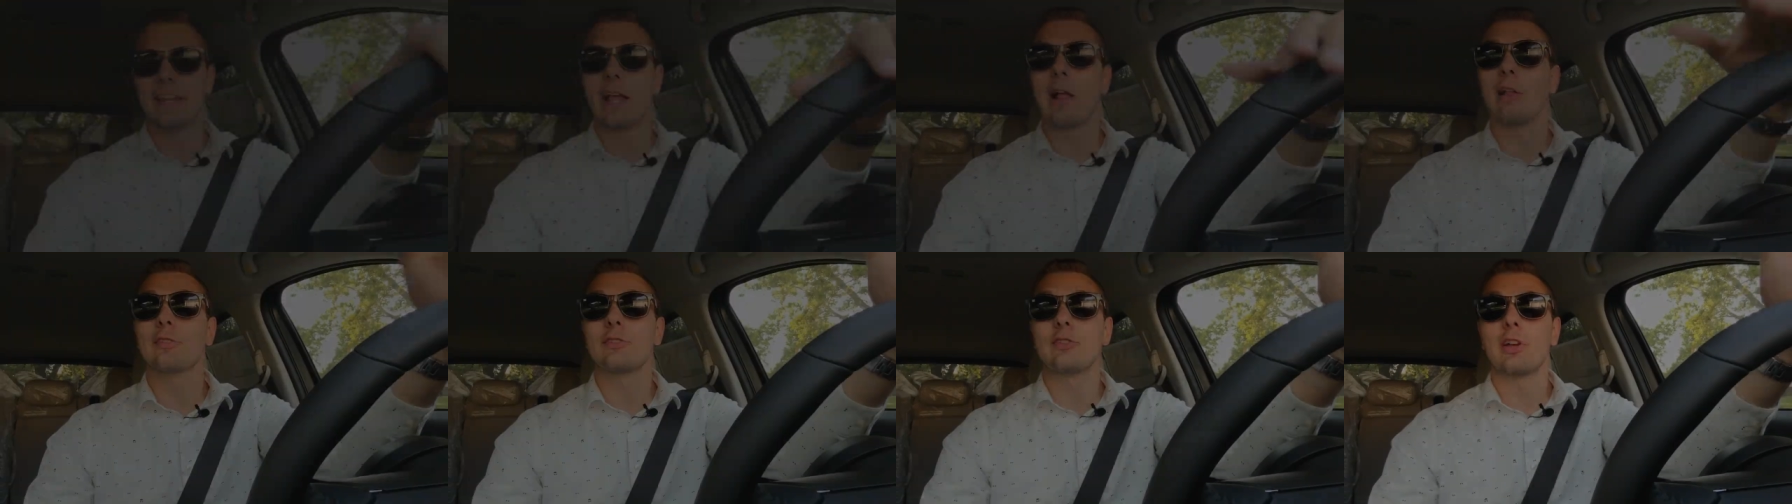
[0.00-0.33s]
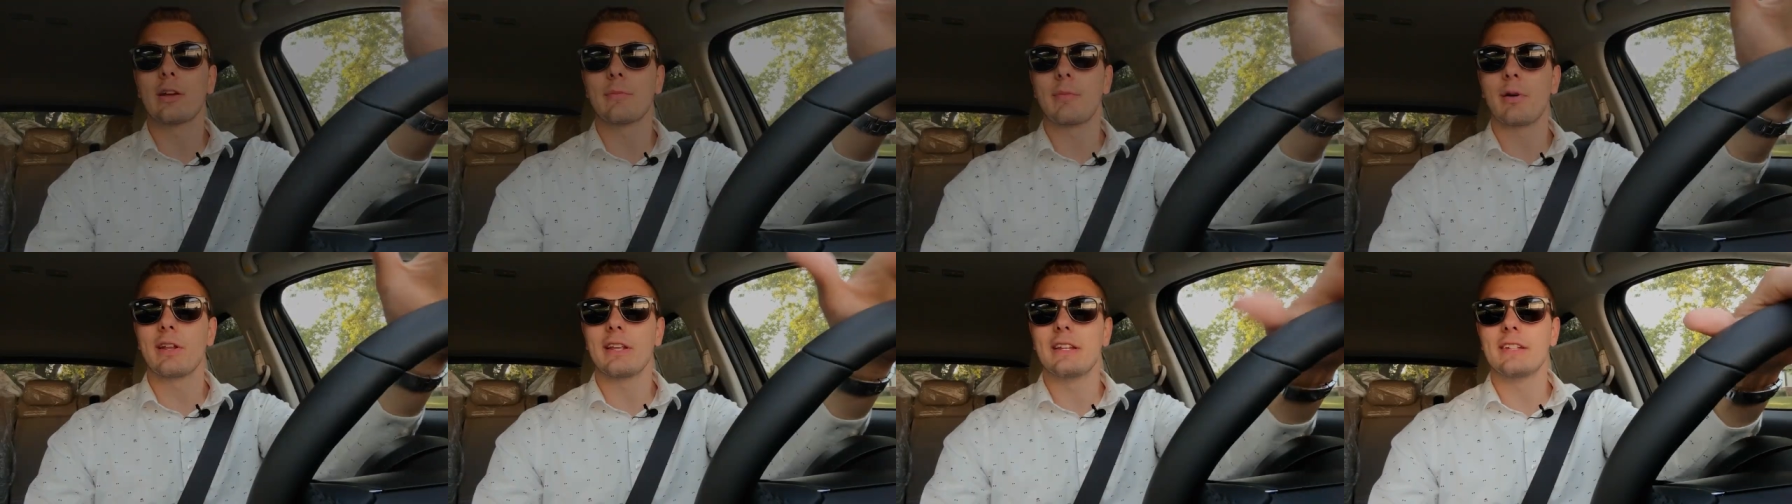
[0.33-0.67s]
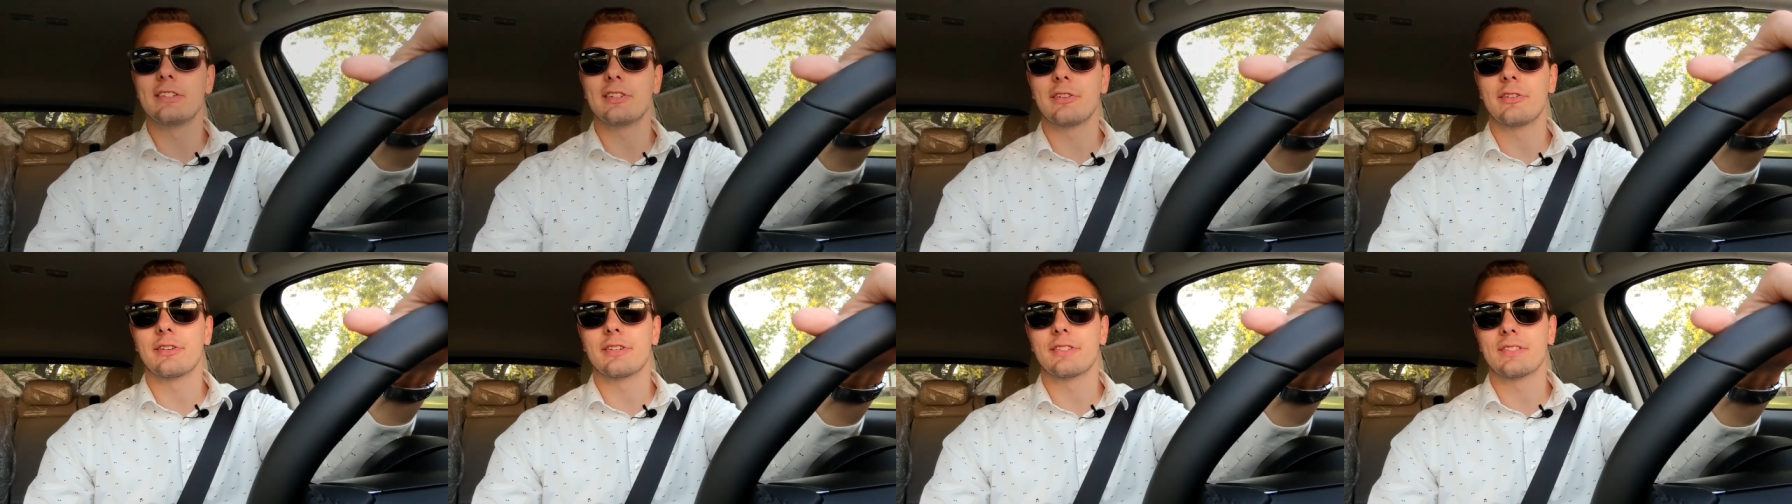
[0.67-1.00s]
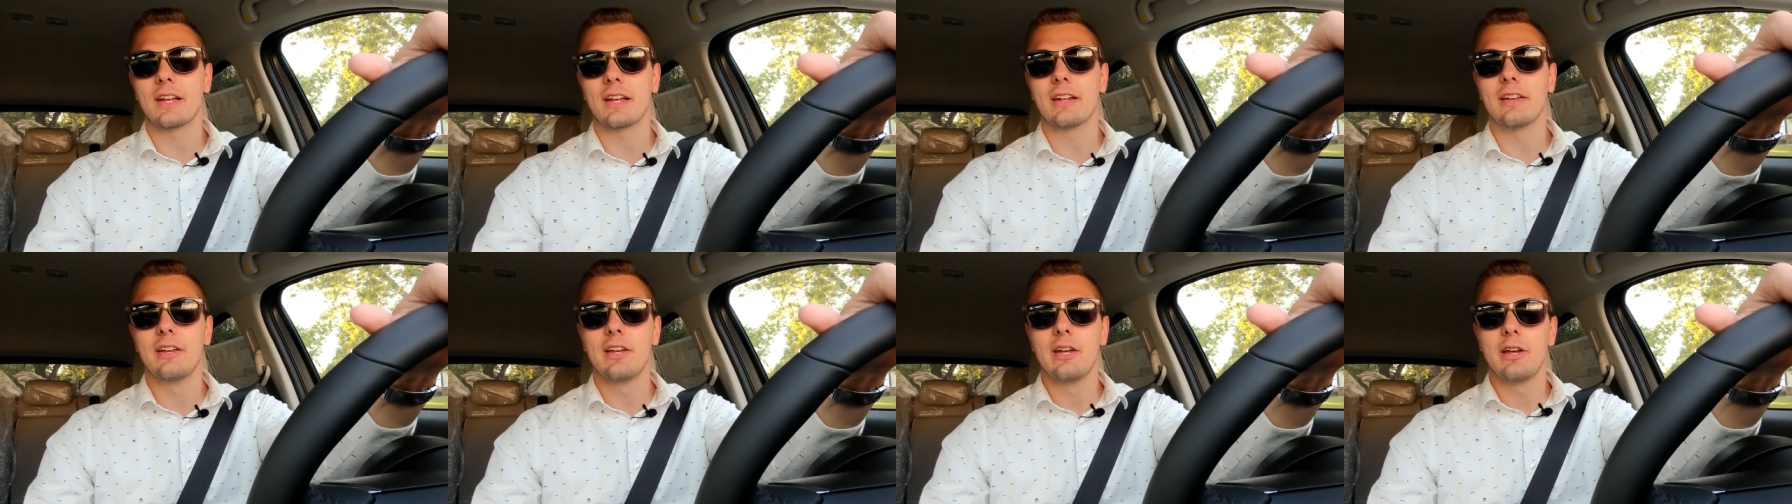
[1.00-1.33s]
Now let's talk about interior
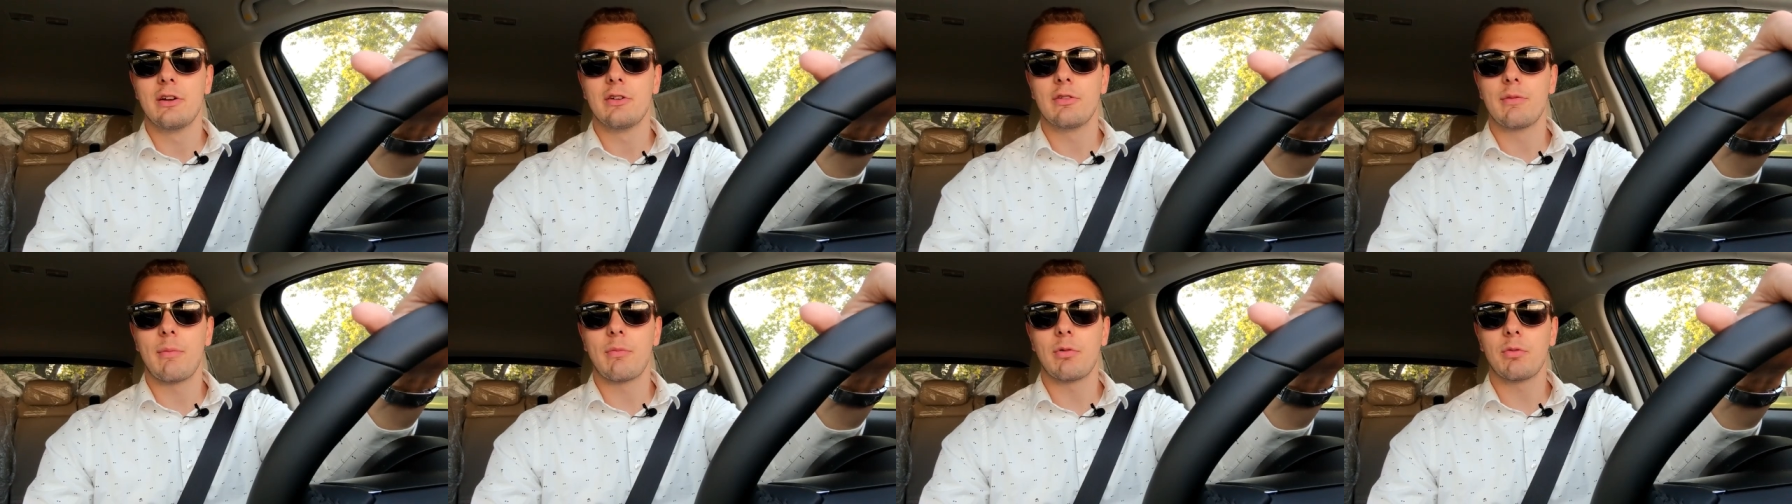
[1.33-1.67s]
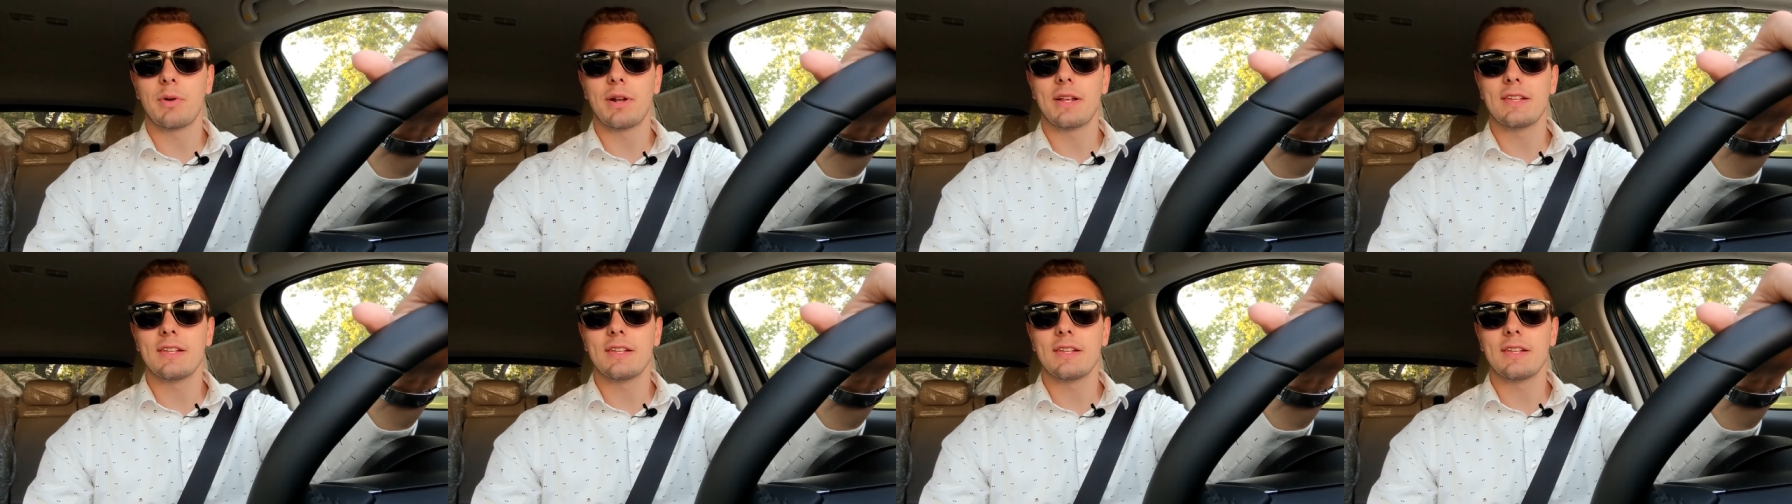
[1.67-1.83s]
design. Remember when